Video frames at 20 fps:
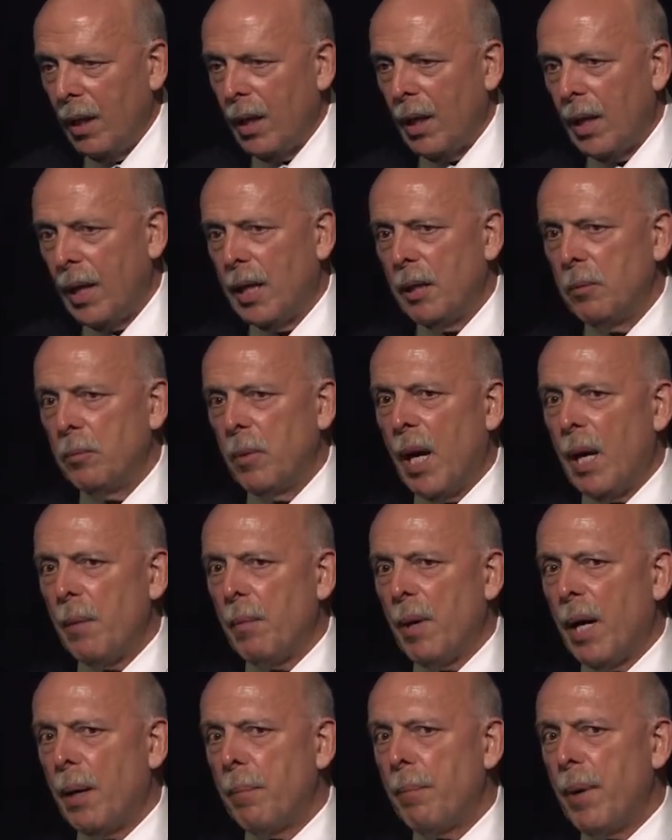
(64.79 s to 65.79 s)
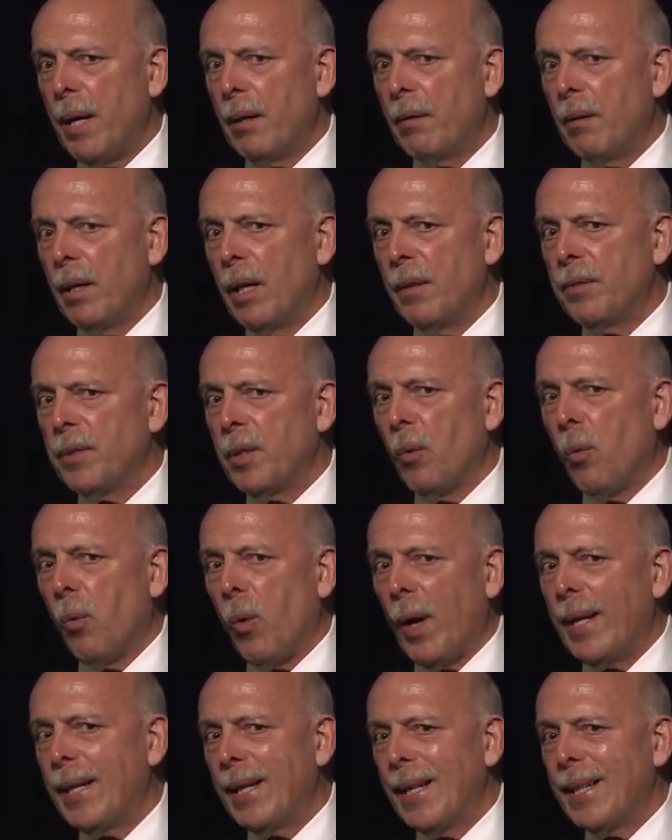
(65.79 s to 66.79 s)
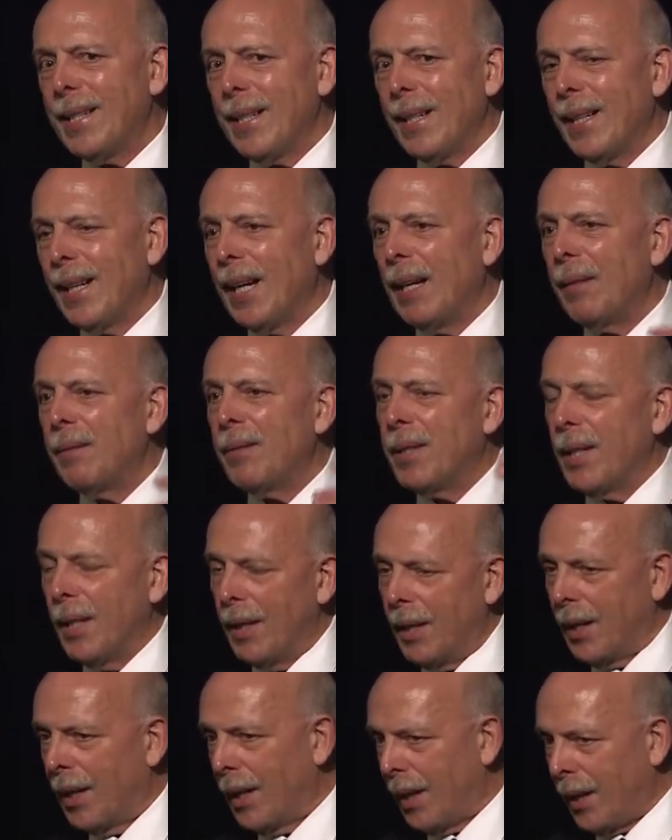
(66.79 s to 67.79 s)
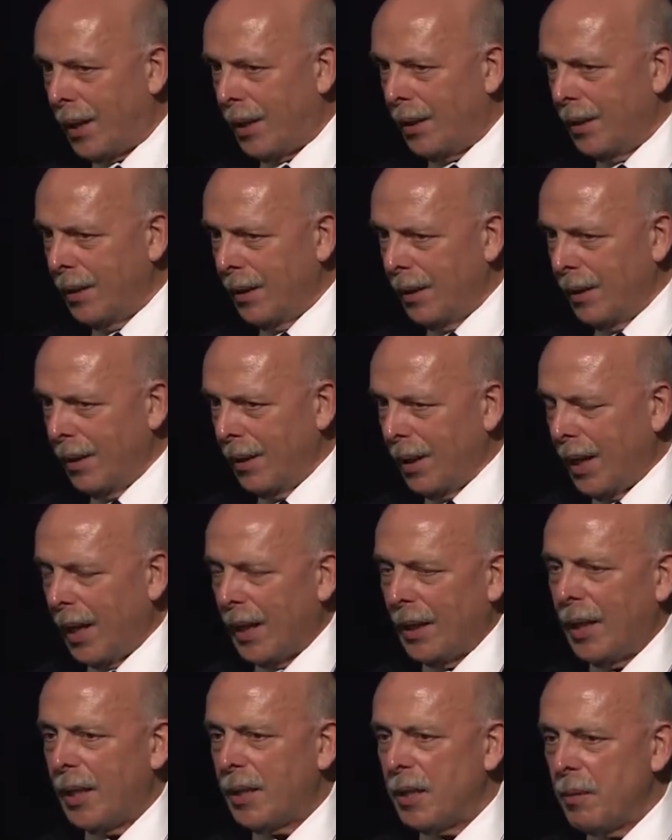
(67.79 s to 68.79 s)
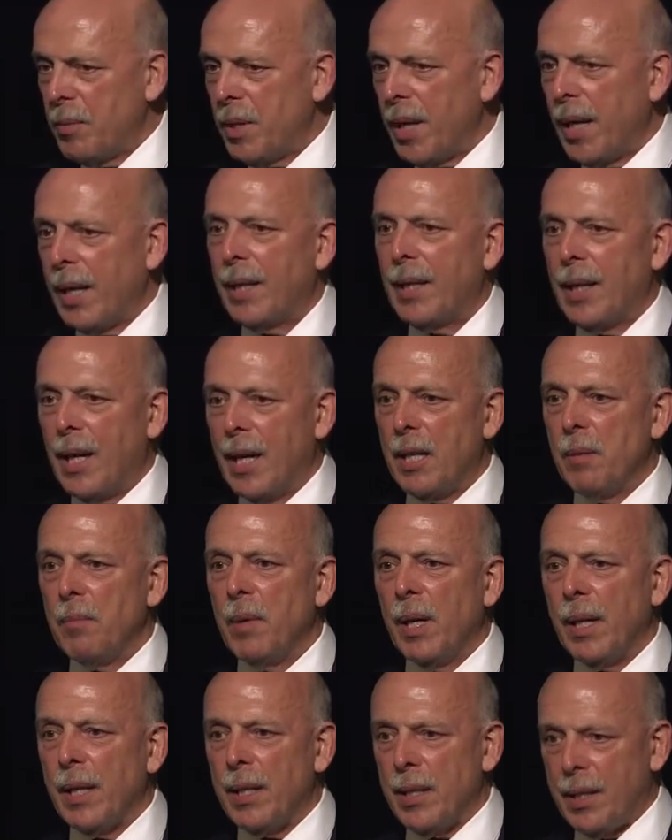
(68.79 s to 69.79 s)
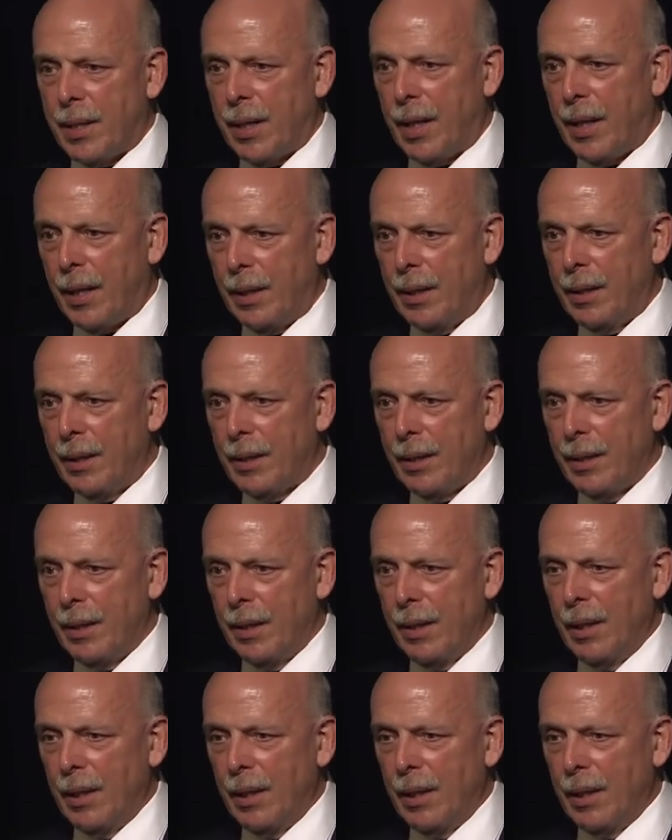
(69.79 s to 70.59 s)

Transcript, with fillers: um, am I better off to wait until I died and let them take it out of my estate?